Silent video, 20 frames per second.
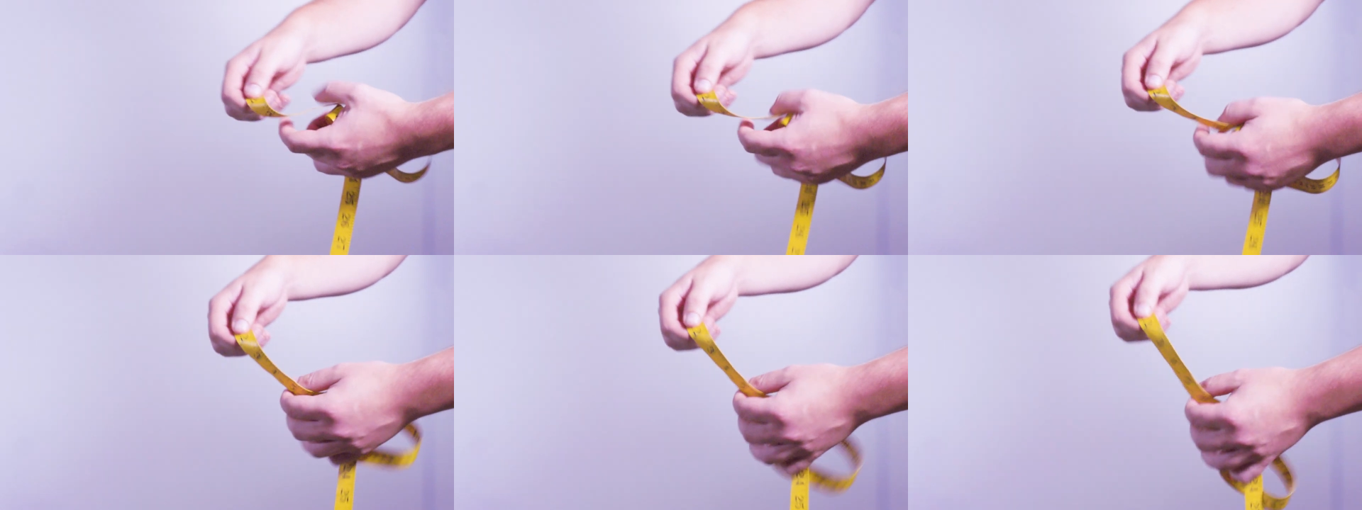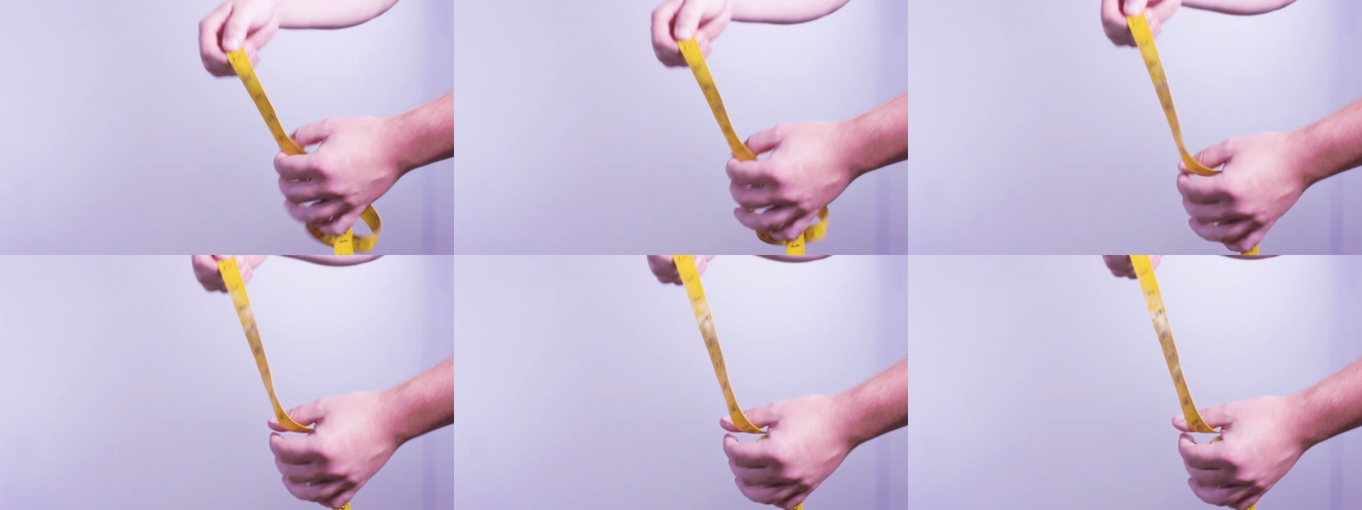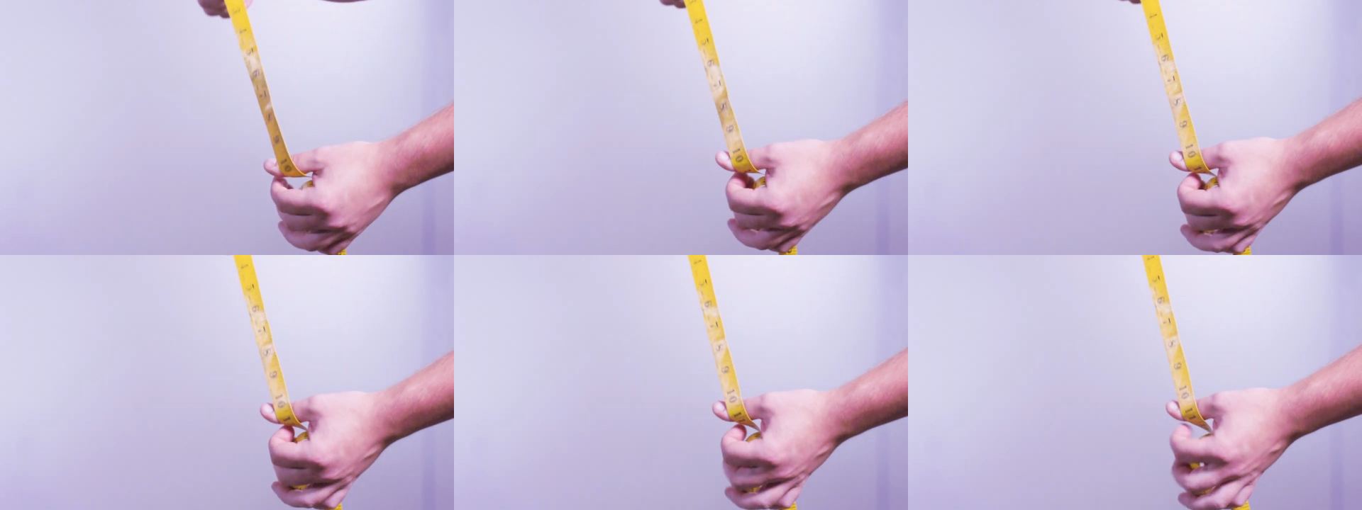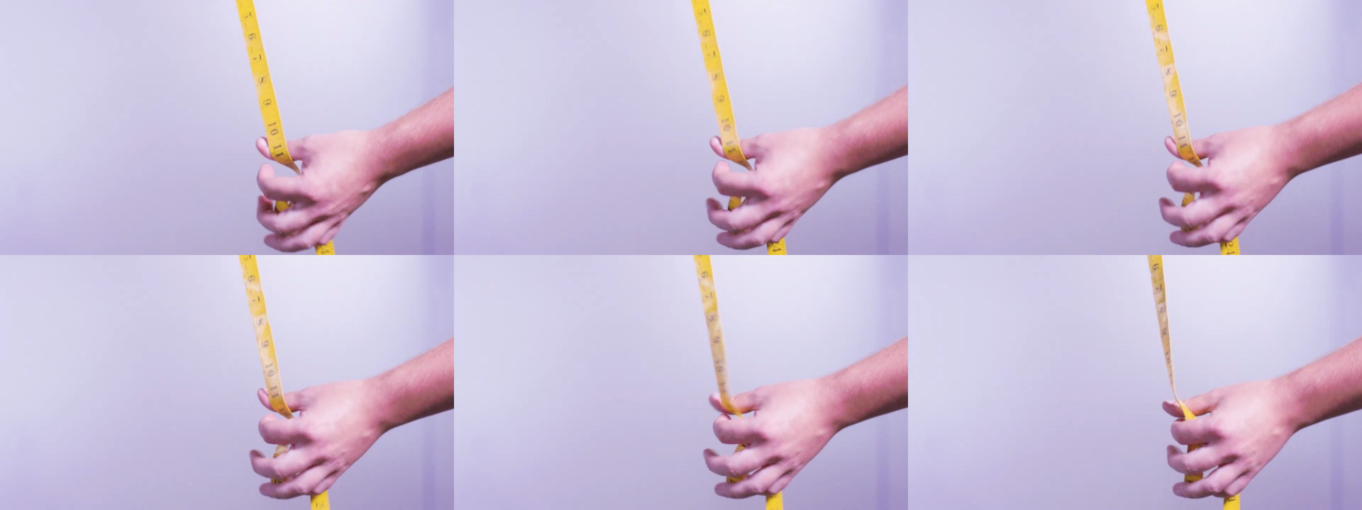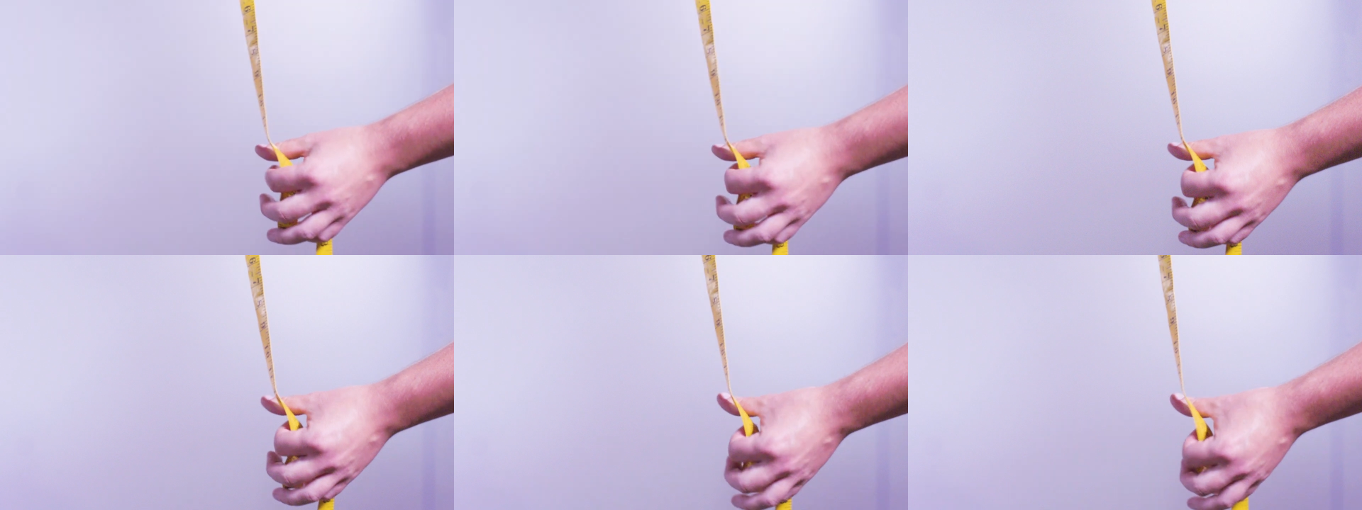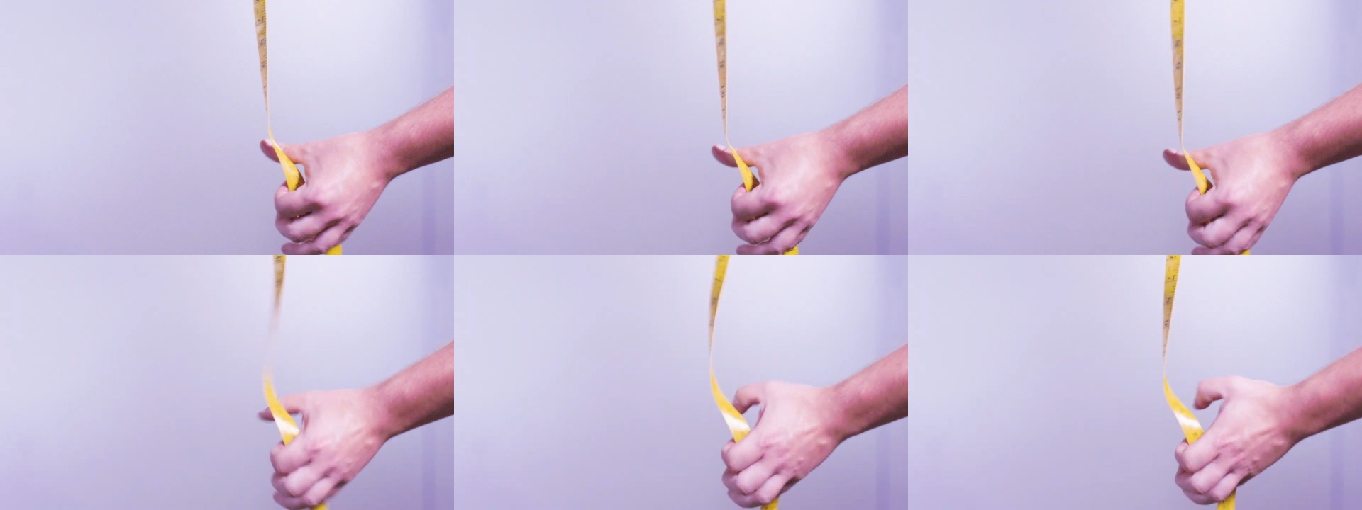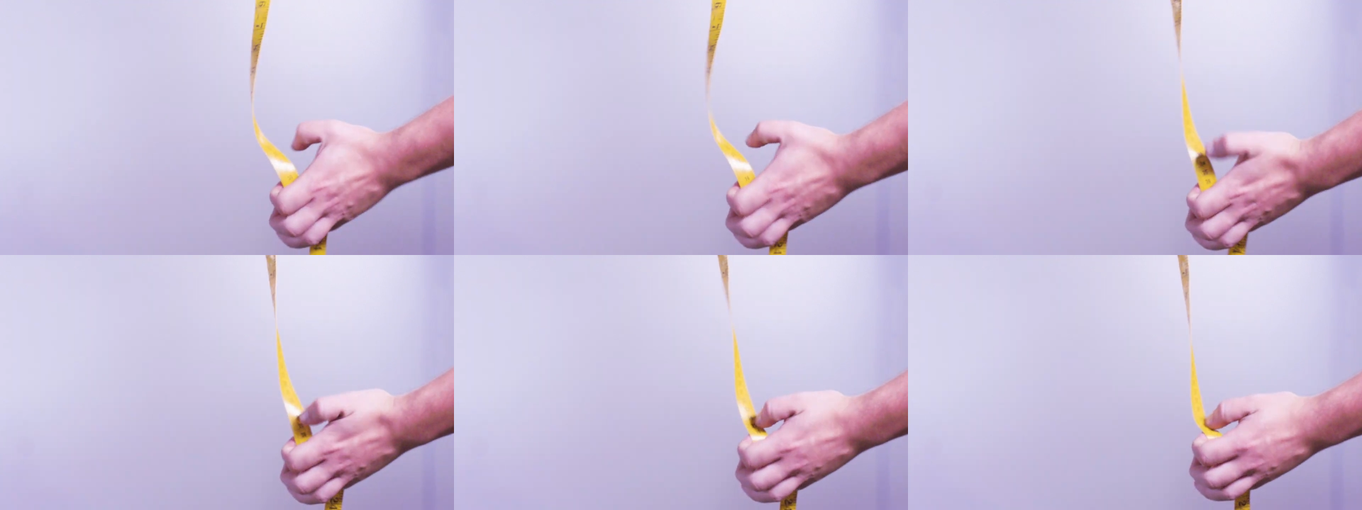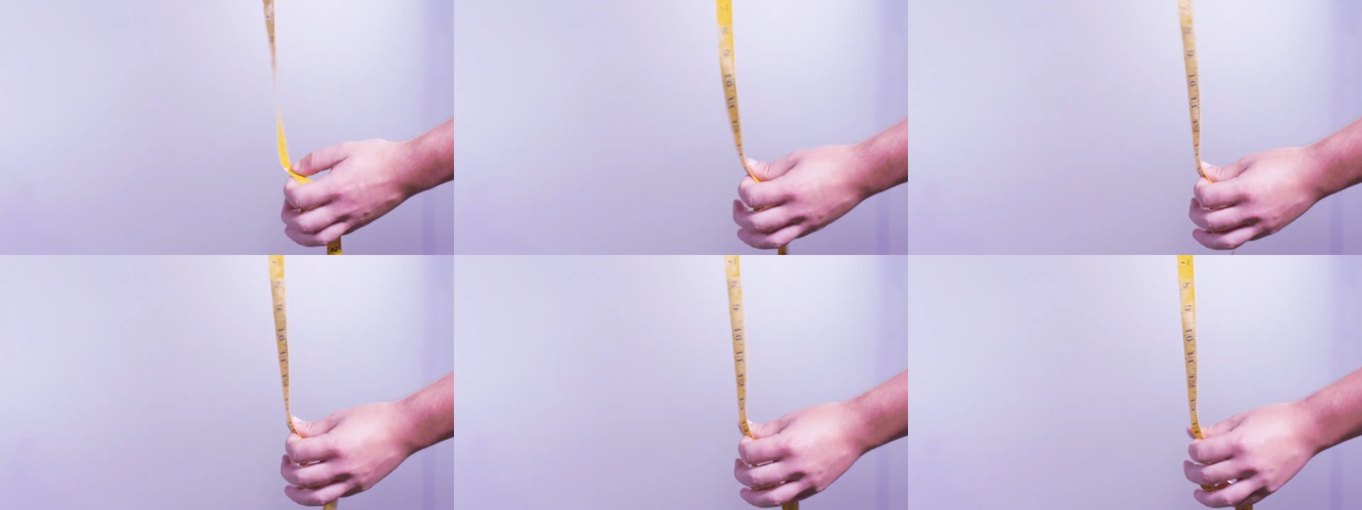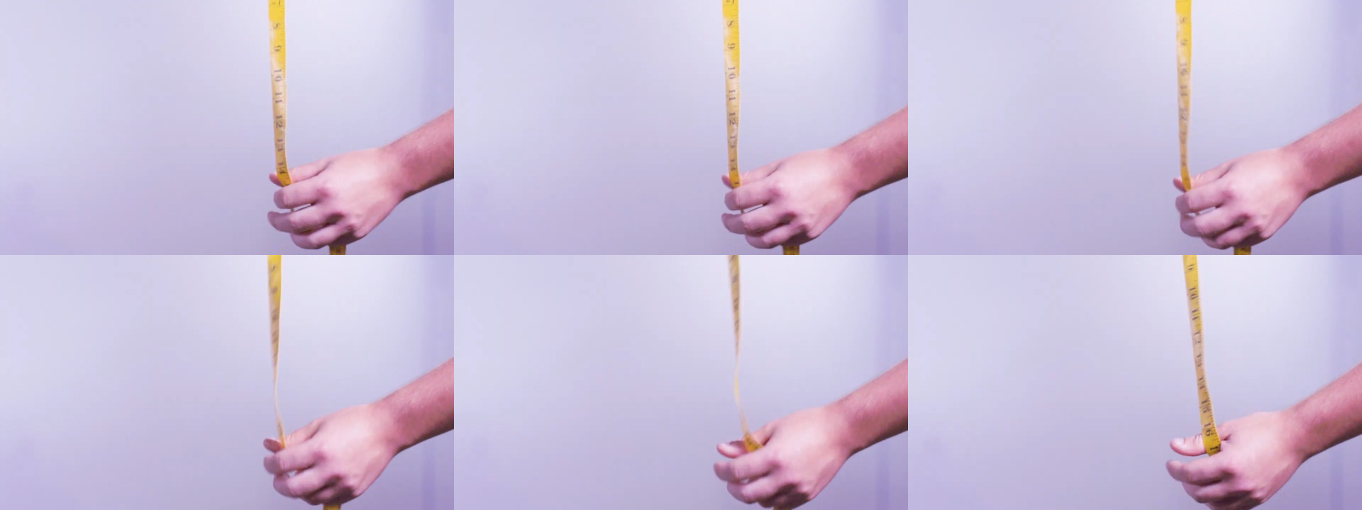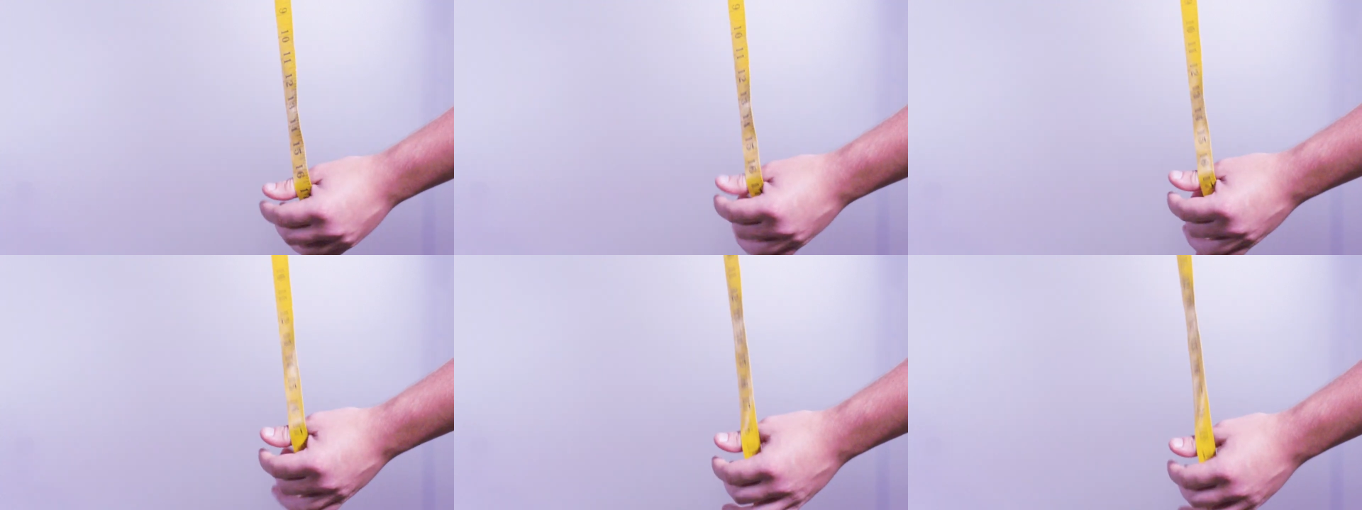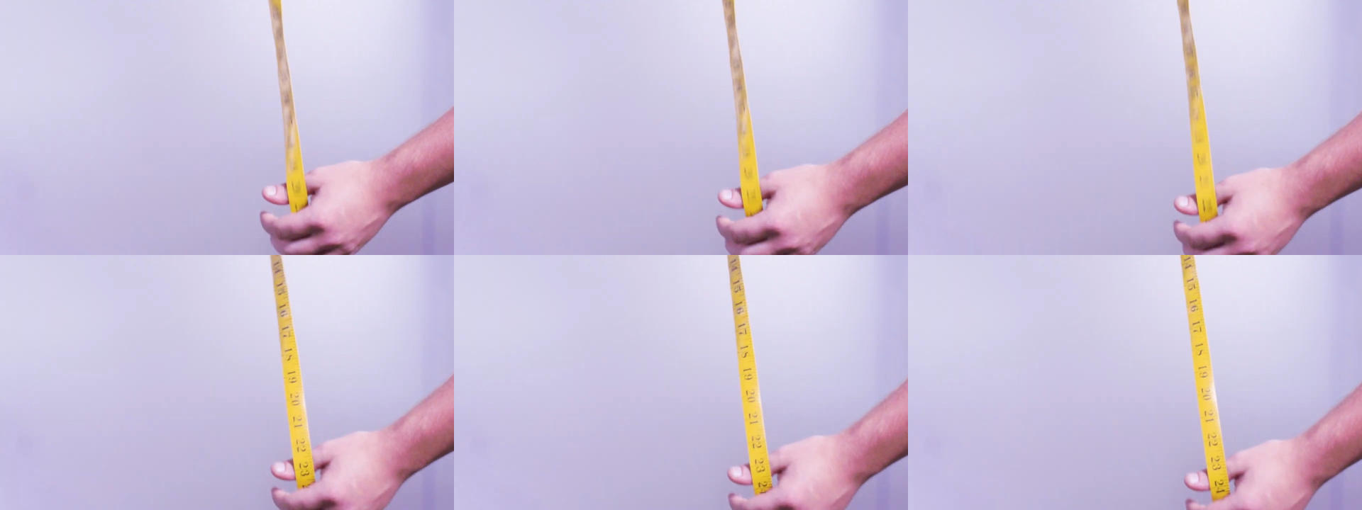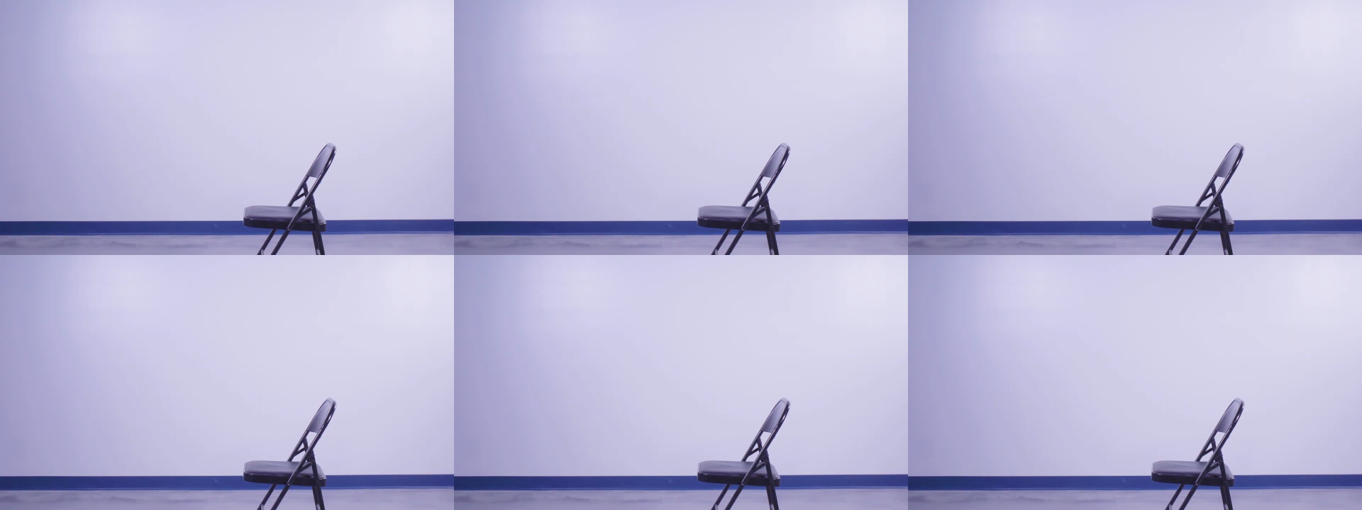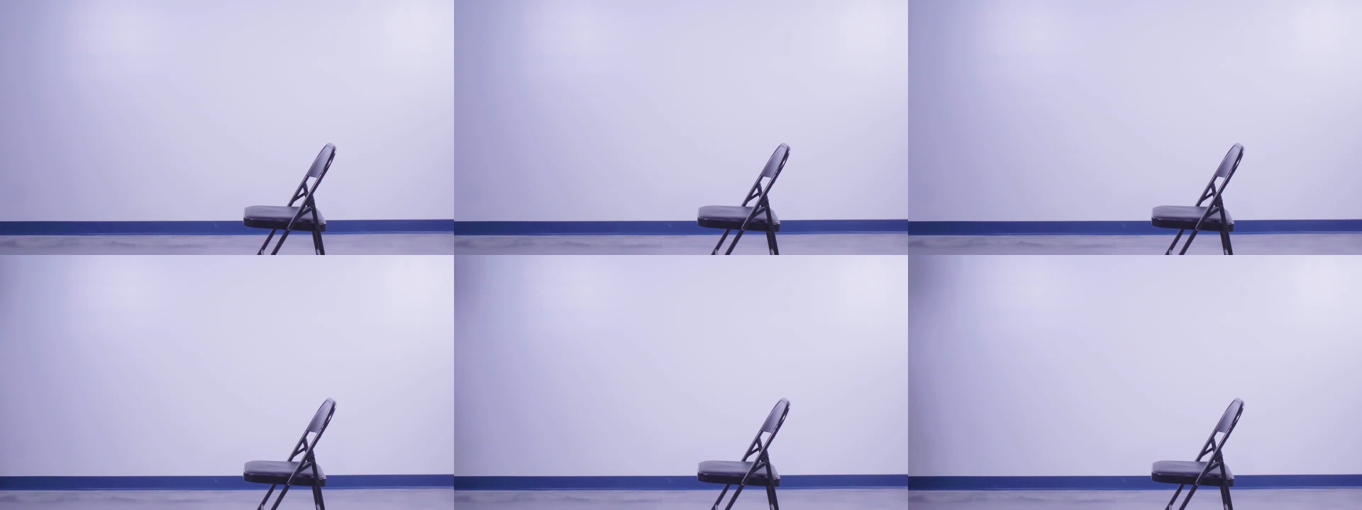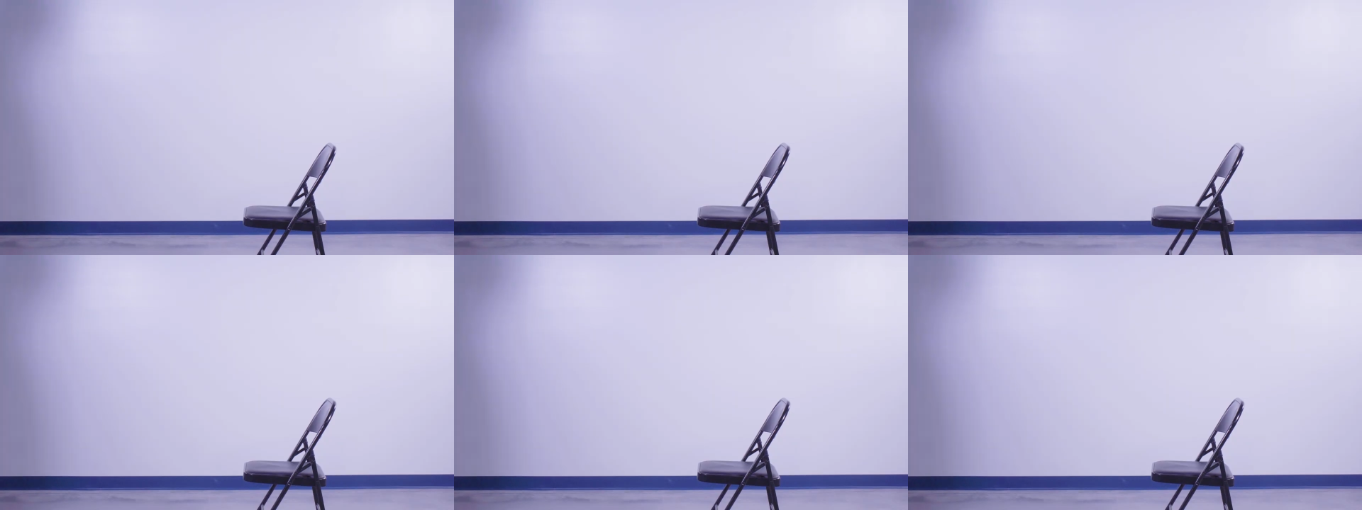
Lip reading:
Nobody's mouth can be seen.